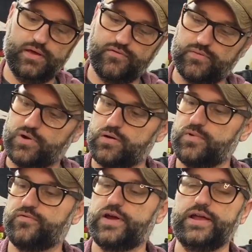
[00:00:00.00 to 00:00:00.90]
from Harbor
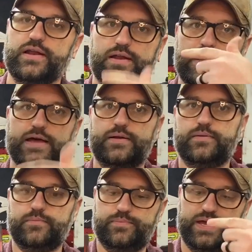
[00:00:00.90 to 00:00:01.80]
Freight, not
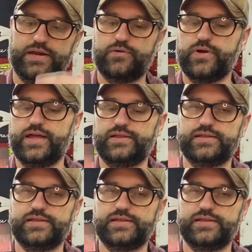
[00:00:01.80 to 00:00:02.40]
painted red.